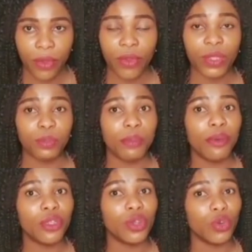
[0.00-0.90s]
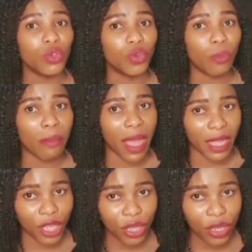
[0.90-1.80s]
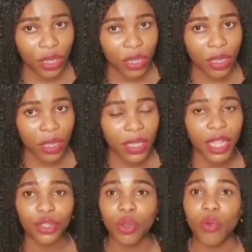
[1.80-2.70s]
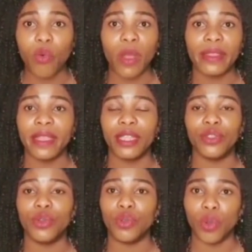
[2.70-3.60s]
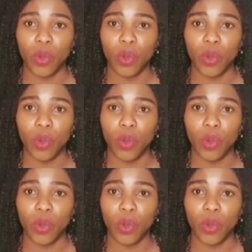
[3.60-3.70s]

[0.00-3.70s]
Because people talk too much. They talk what they don't